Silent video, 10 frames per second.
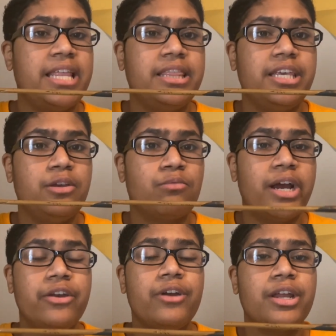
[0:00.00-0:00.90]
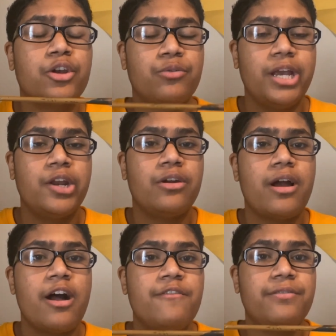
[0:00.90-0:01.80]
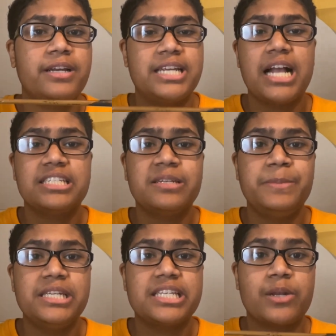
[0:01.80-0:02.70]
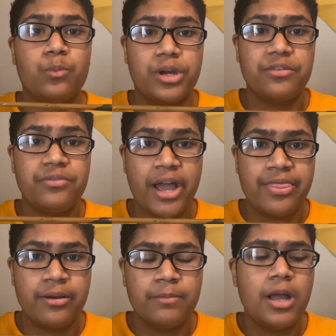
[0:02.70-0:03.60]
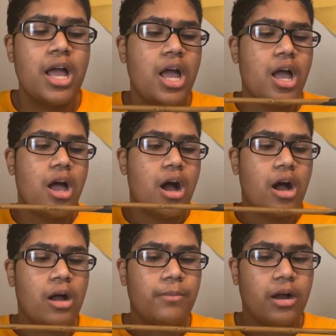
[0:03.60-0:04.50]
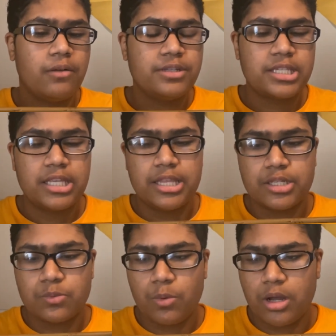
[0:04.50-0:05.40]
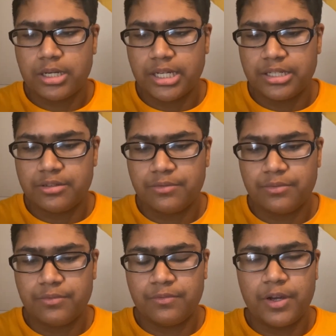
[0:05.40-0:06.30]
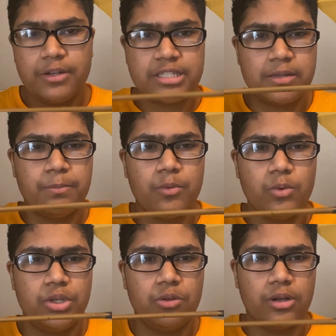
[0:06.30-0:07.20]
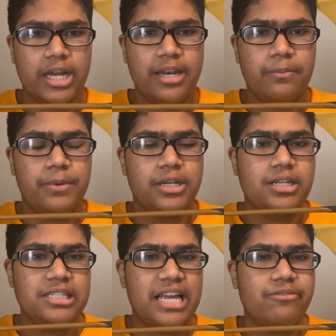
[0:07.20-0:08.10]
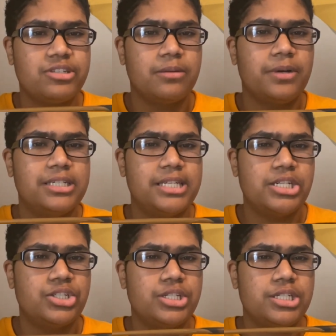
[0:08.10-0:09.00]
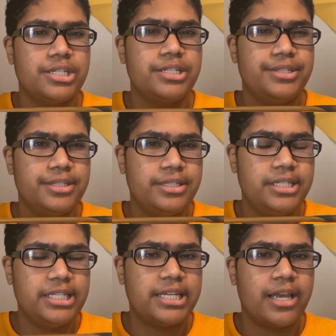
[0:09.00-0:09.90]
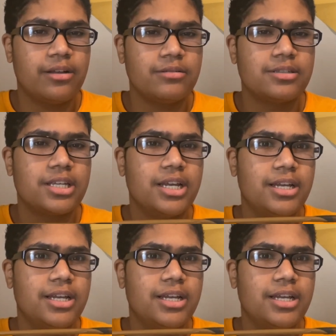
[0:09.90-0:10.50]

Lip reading: and the writer and creator of Fantastic Beasts and Where to Find Them. Obviously, this wand is very simple when you look at it, but it does have some attention to details.